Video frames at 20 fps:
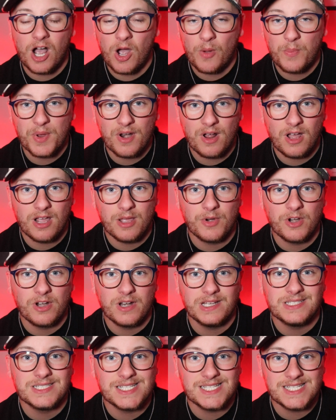Oppenheimer
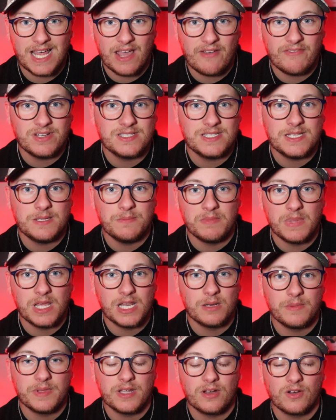in
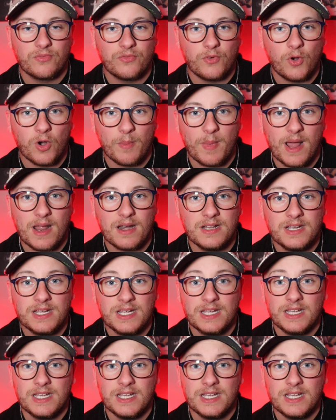70mm format.